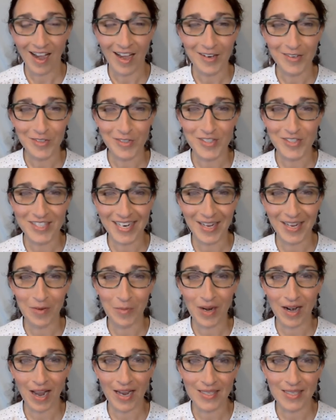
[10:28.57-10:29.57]

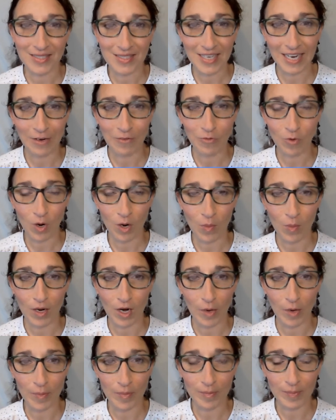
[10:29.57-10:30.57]
understand what i stand for and
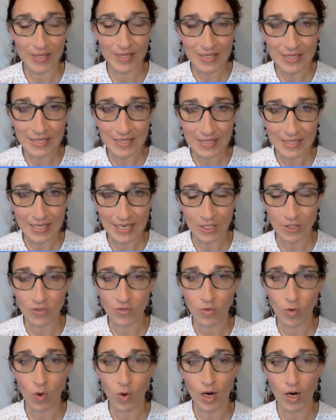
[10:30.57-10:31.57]
what our business
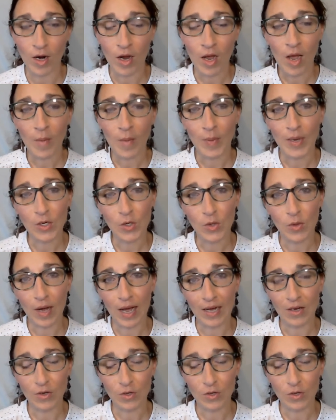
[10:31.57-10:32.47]
stands for but who